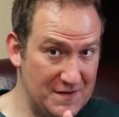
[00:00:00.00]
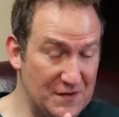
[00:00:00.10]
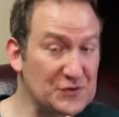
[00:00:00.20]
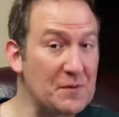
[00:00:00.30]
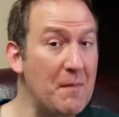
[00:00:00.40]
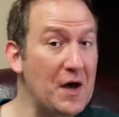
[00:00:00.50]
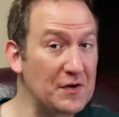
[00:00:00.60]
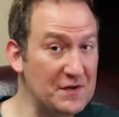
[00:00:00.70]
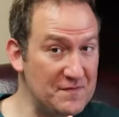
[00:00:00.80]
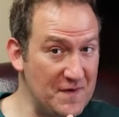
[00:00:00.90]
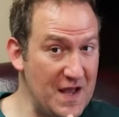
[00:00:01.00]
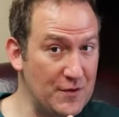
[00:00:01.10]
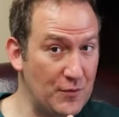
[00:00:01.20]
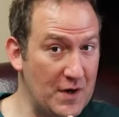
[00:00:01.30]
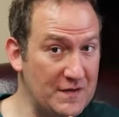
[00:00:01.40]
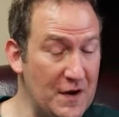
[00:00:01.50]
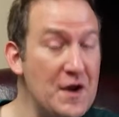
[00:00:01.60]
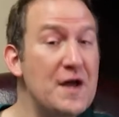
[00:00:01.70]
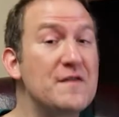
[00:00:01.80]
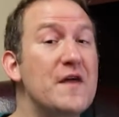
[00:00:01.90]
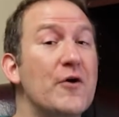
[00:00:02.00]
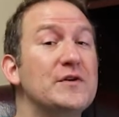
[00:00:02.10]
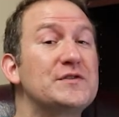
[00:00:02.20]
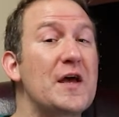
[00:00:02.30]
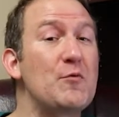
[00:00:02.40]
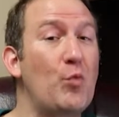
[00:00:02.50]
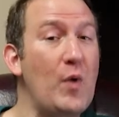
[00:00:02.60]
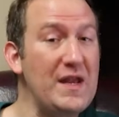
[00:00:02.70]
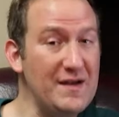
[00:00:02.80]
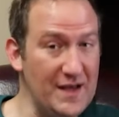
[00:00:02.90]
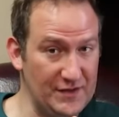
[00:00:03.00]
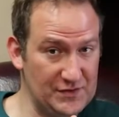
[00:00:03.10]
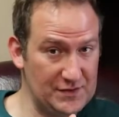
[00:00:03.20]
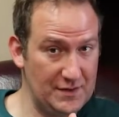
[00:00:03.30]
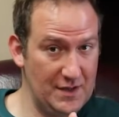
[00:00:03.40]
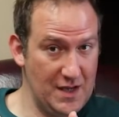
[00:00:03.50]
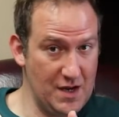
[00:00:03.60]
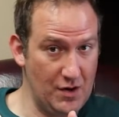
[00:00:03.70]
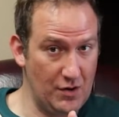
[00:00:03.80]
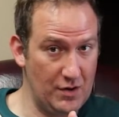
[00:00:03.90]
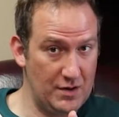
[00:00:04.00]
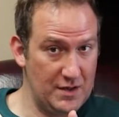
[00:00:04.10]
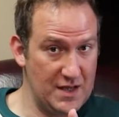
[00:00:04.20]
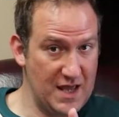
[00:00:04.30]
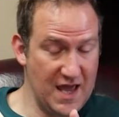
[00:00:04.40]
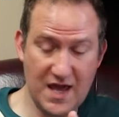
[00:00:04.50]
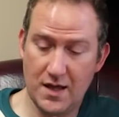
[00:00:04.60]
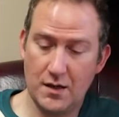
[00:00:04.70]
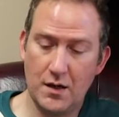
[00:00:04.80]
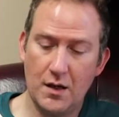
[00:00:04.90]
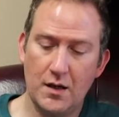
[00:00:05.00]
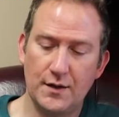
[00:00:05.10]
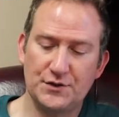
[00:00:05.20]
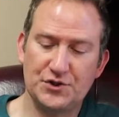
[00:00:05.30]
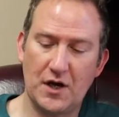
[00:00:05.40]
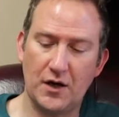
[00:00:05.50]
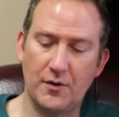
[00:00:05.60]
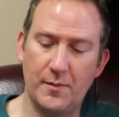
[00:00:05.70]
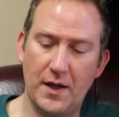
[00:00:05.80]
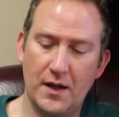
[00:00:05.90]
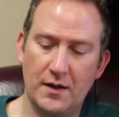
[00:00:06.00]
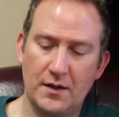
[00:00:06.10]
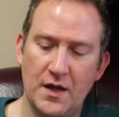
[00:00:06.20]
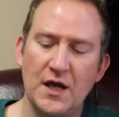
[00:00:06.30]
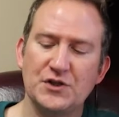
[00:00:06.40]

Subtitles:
There's a model of faith right there. There is a witness here in Jochebed.